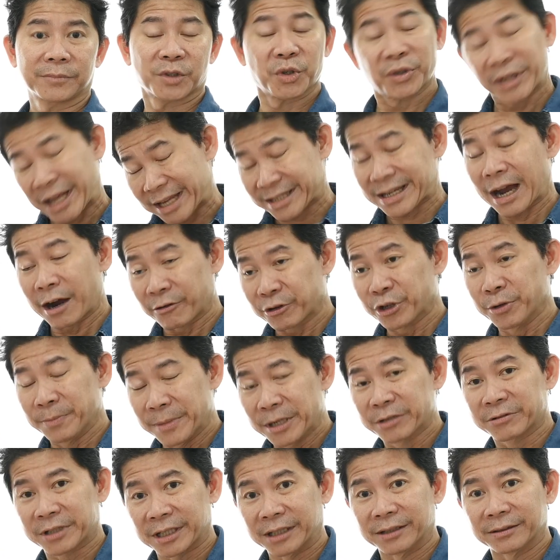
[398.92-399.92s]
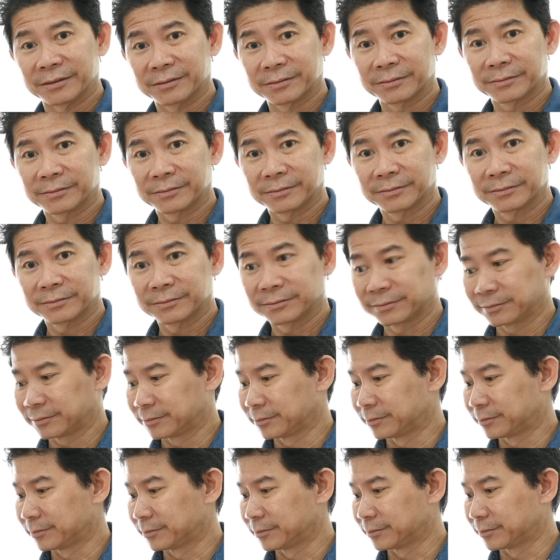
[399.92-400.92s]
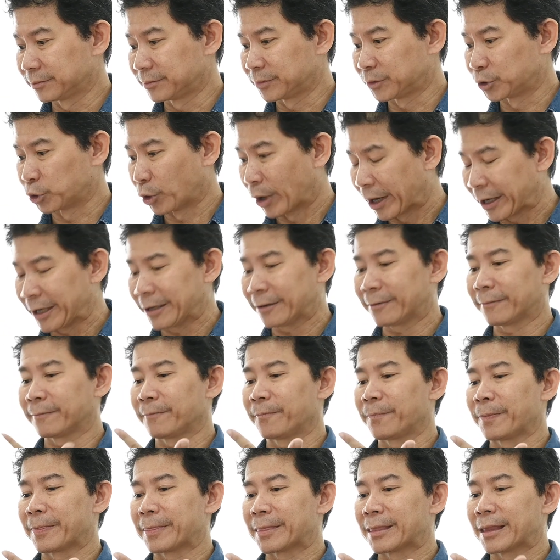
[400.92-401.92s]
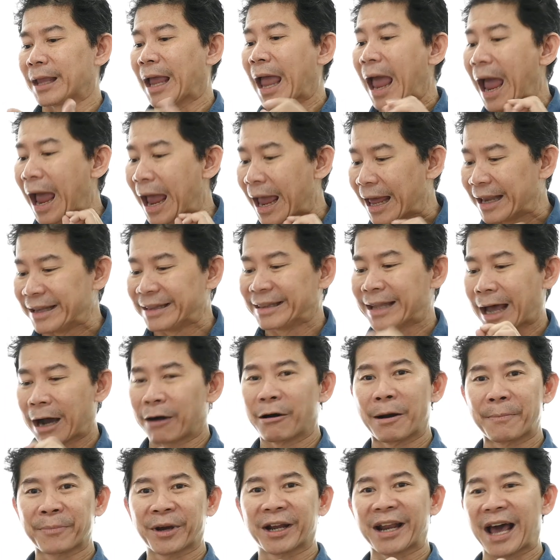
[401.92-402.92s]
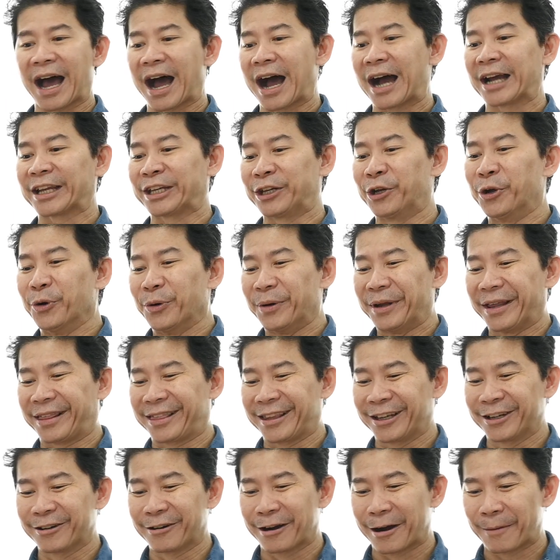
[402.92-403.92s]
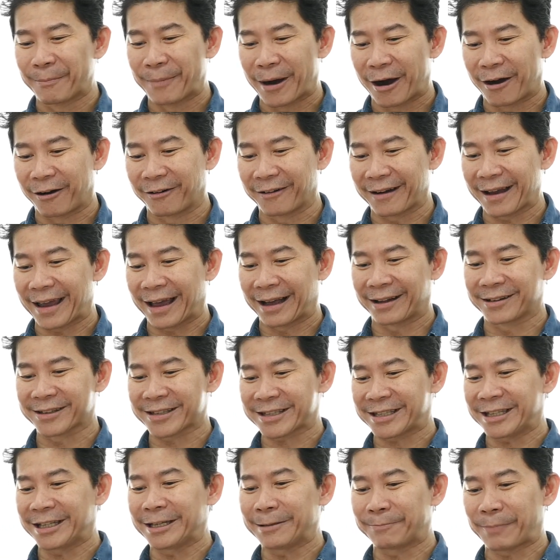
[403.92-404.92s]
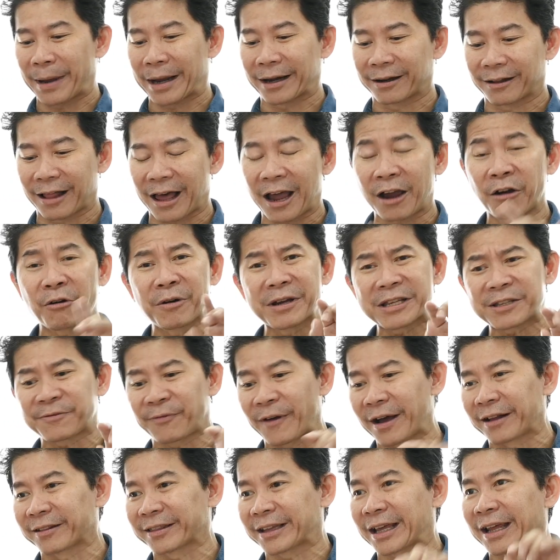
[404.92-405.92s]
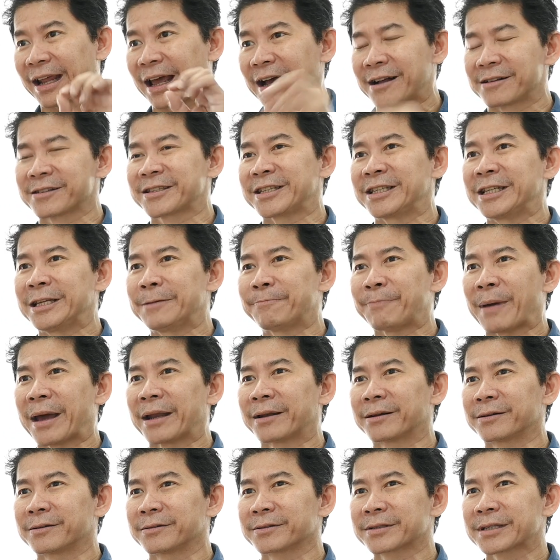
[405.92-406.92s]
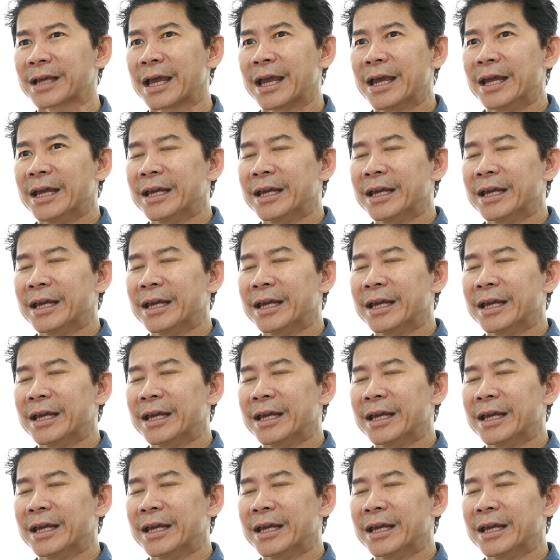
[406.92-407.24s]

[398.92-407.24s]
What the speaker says: So that's how you mute it, right? And now I'm gonna argue with you about LCD panel. I always felt that LCD panels